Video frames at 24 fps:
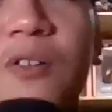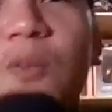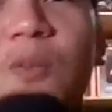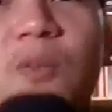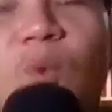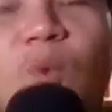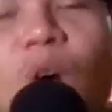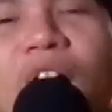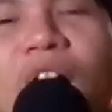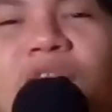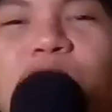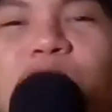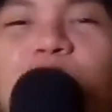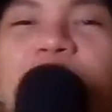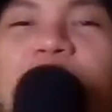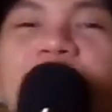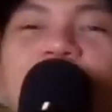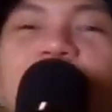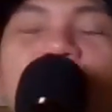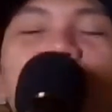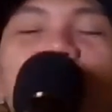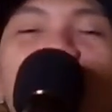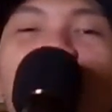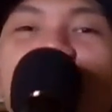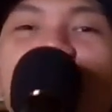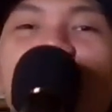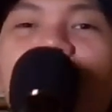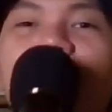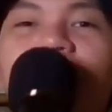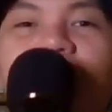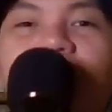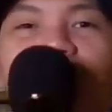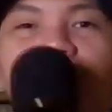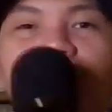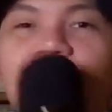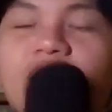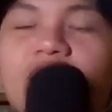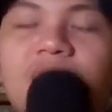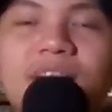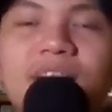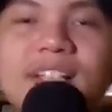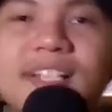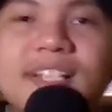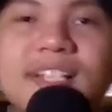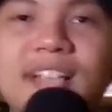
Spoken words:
Why we knew why Anthony